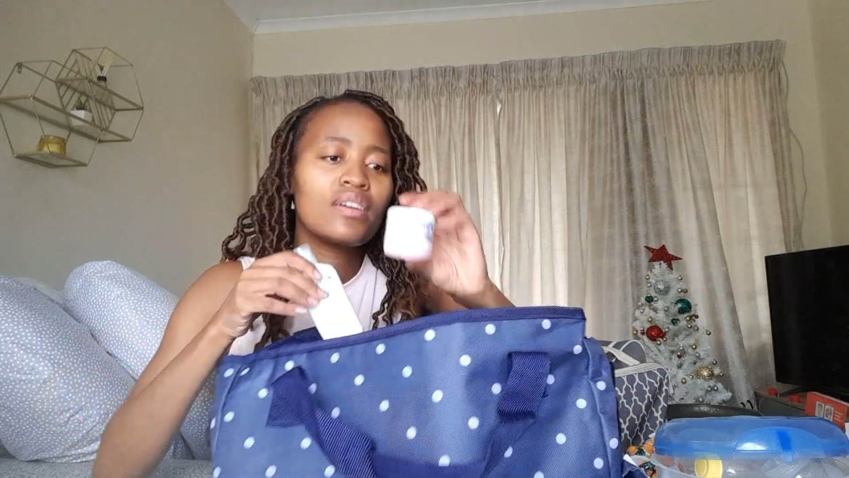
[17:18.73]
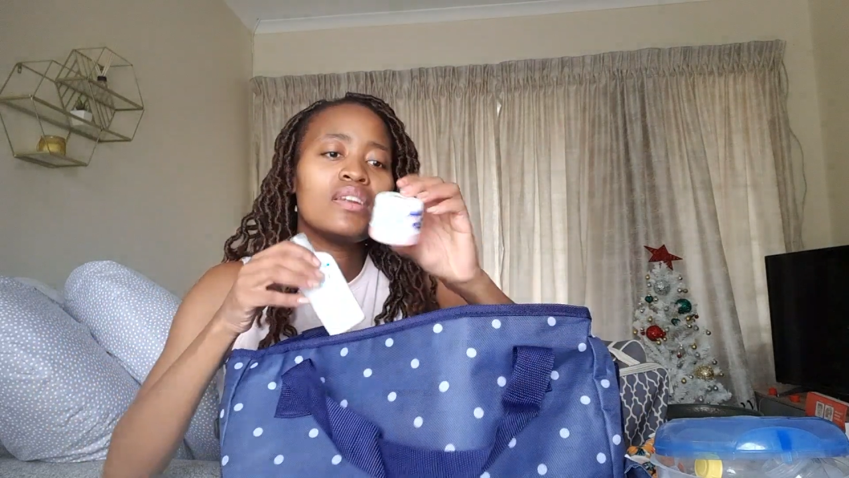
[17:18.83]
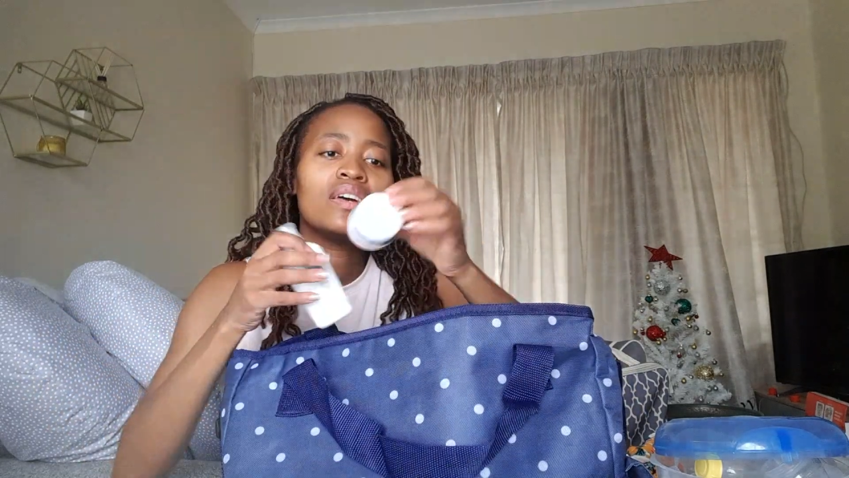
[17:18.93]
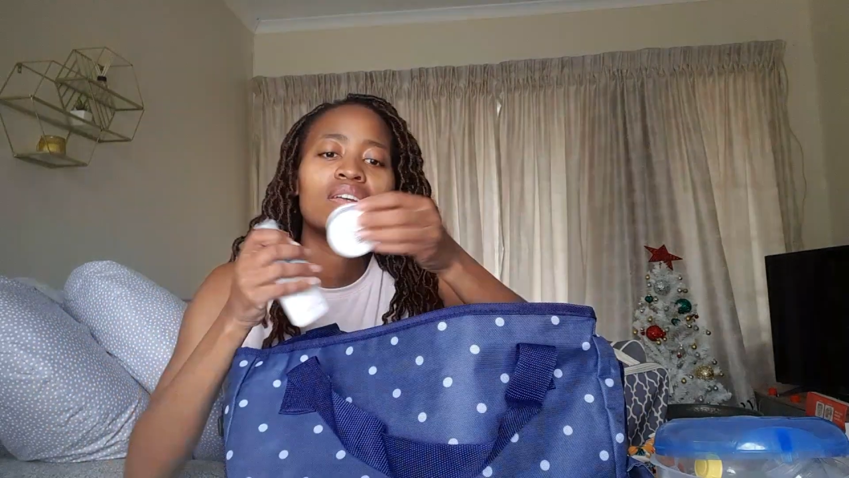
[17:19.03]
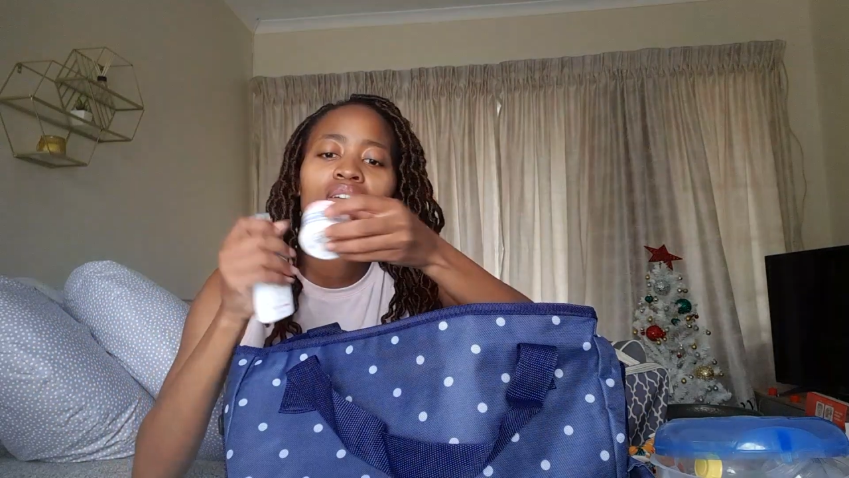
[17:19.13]

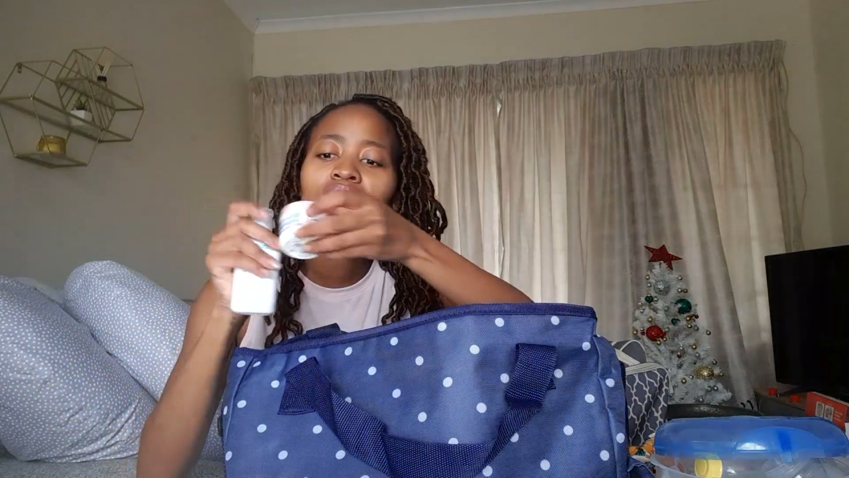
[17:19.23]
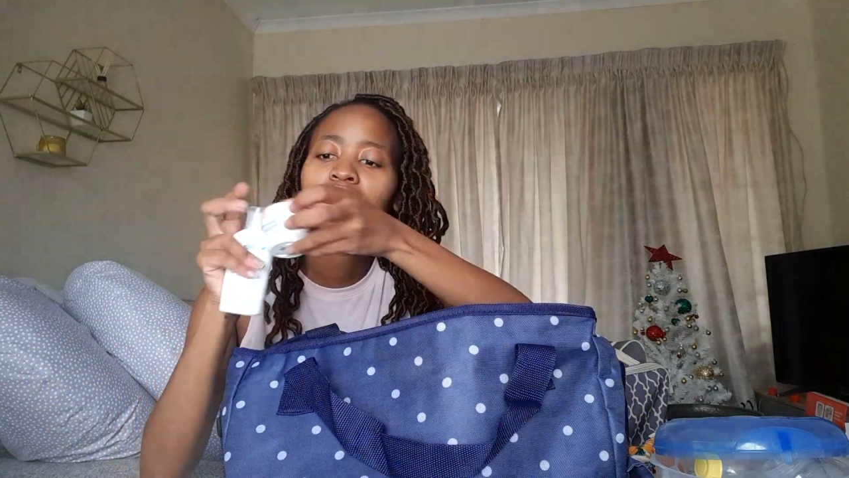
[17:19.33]
like,